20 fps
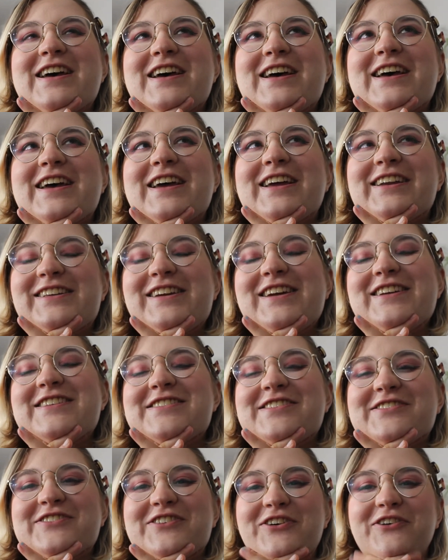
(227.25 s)
In case you're
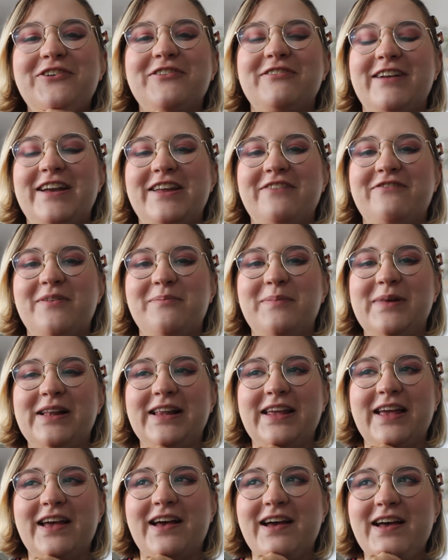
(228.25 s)
not already
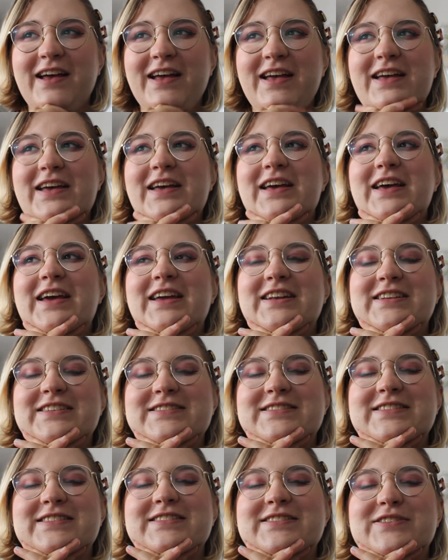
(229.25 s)
familiar, it is
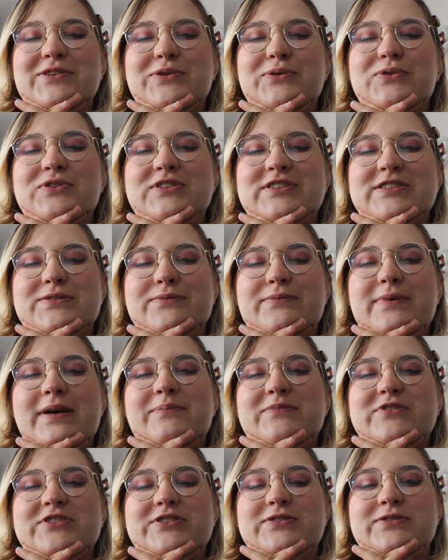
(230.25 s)
this gorgeous
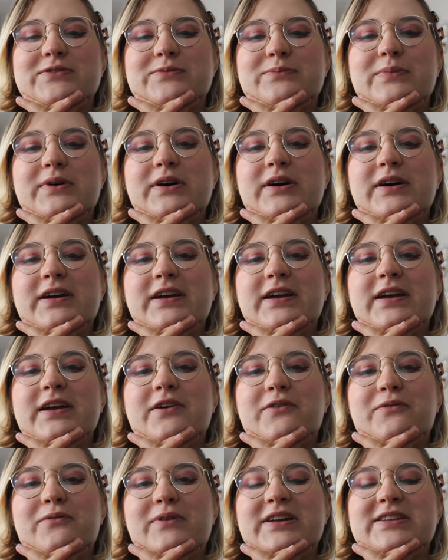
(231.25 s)
webtoon by
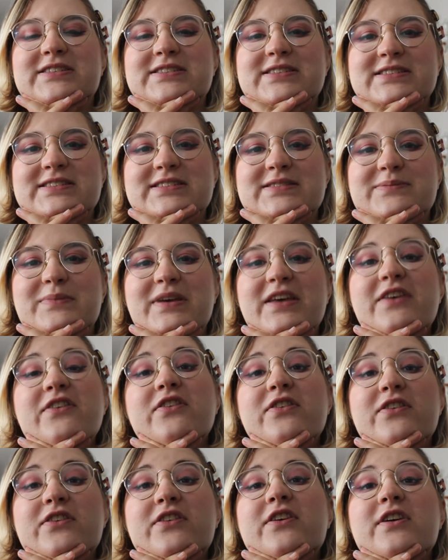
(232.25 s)
Rachel Smythe,
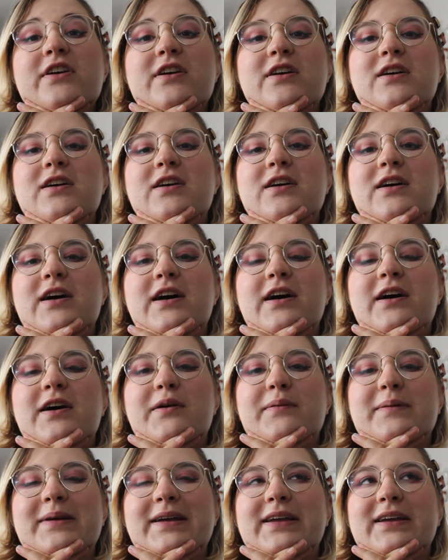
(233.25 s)
um,
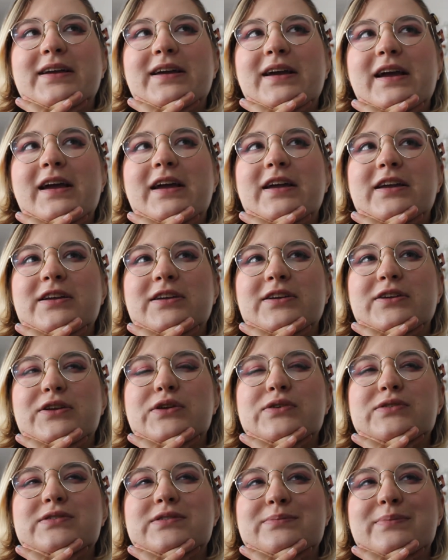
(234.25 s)
aka
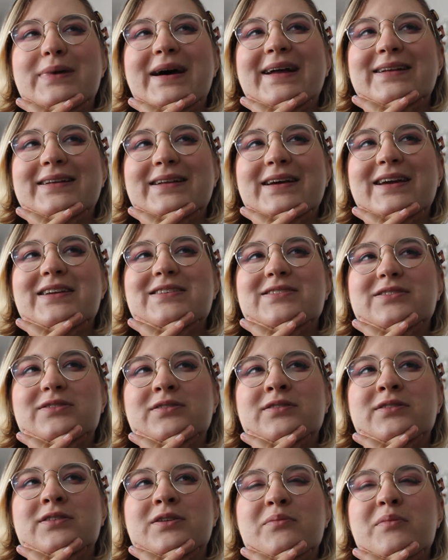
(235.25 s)
used Band-Aid on,
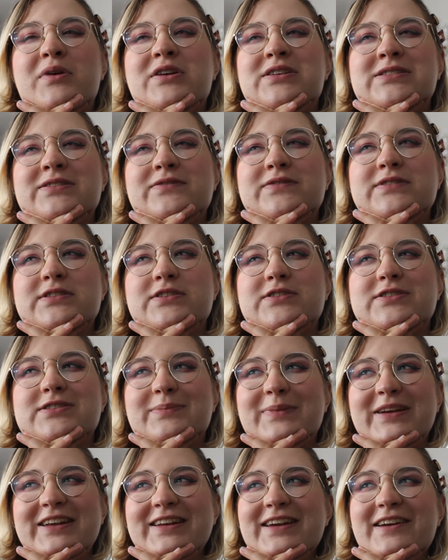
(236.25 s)
on most of her social
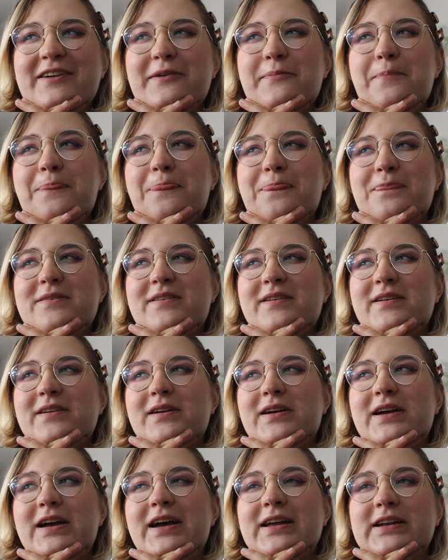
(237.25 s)
media,
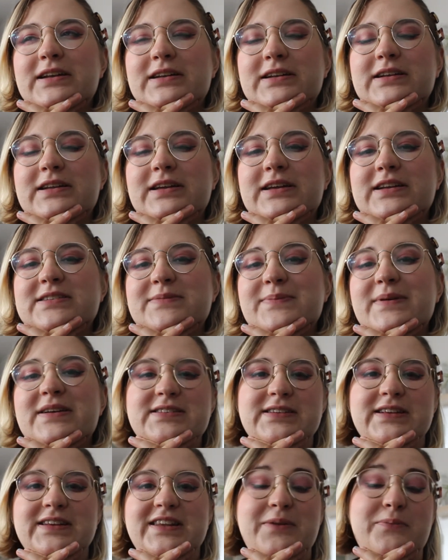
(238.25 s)
and it is
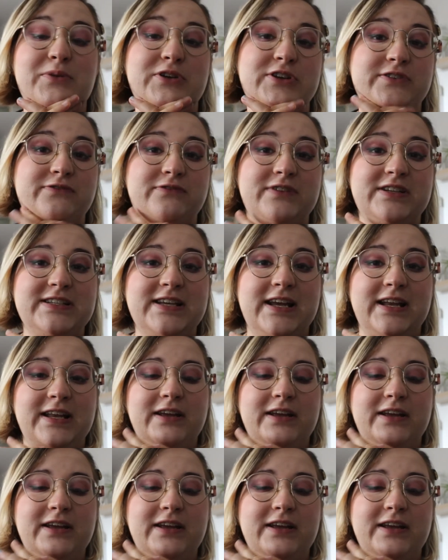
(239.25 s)
basically a modern retelling